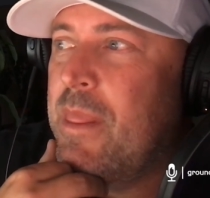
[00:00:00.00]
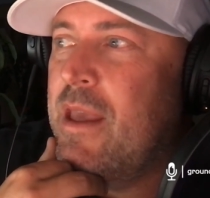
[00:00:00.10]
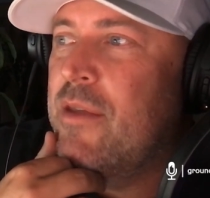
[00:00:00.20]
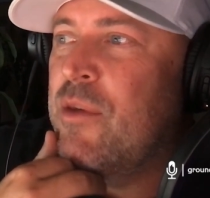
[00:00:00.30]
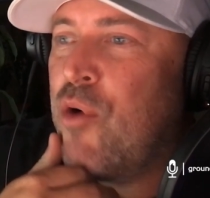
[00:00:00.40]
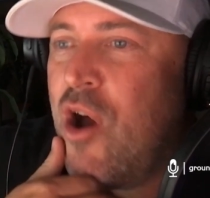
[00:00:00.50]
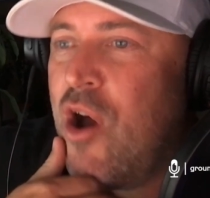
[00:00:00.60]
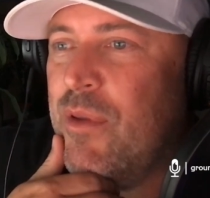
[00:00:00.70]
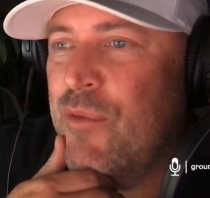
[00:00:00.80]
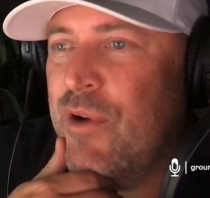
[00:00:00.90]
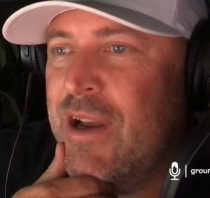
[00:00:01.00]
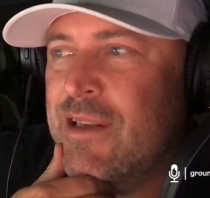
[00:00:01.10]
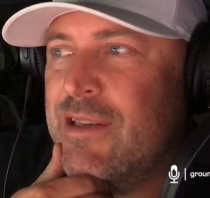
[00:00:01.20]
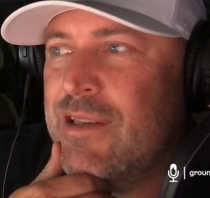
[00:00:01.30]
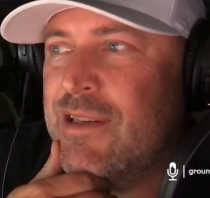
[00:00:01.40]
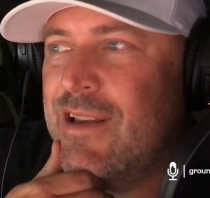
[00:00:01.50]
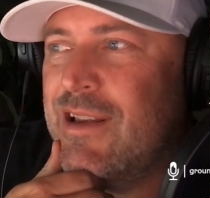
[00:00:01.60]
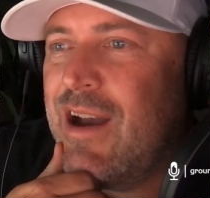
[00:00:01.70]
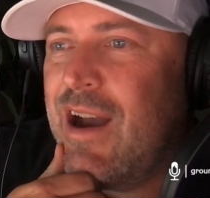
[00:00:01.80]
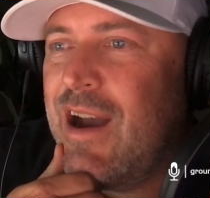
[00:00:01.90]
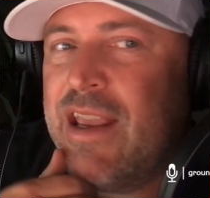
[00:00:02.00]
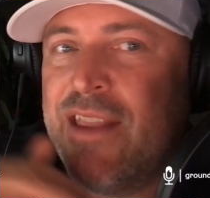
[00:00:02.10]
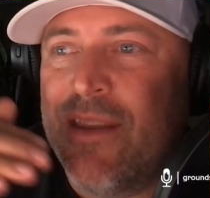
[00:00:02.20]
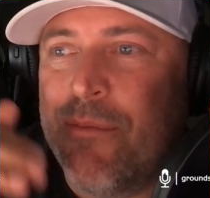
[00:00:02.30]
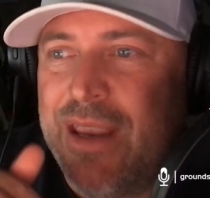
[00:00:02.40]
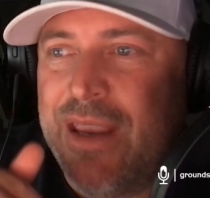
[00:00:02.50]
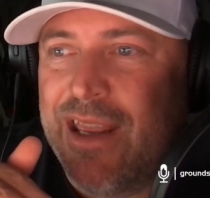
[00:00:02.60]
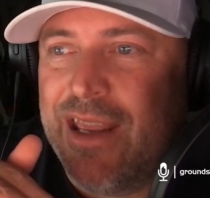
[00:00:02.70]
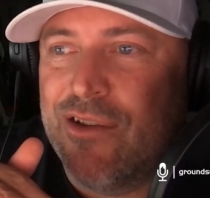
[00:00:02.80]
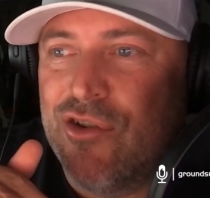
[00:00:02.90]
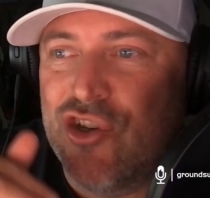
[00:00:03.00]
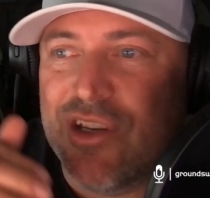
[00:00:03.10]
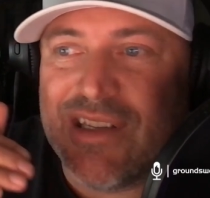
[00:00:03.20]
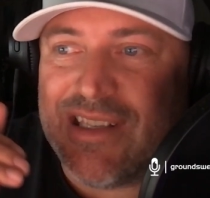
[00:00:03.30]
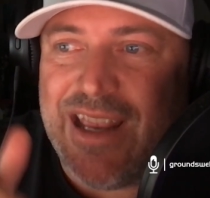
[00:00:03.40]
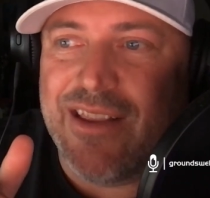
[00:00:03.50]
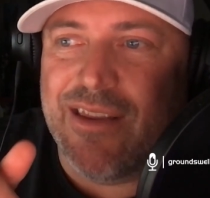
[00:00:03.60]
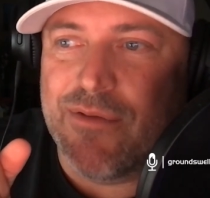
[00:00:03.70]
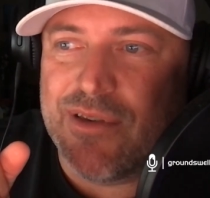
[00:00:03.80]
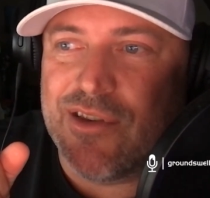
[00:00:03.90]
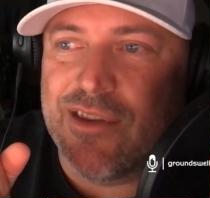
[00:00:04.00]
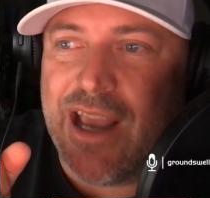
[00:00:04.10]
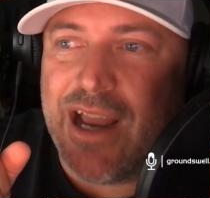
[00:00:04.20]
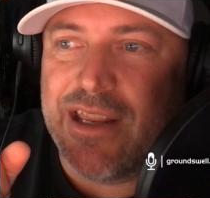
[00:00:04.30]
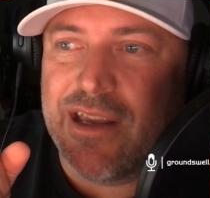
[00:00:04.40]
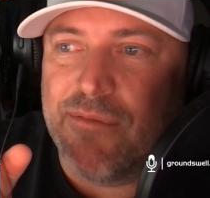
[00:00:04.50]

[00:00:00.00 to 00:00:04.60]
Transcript: The problem was, I in a meeting just stated the idea,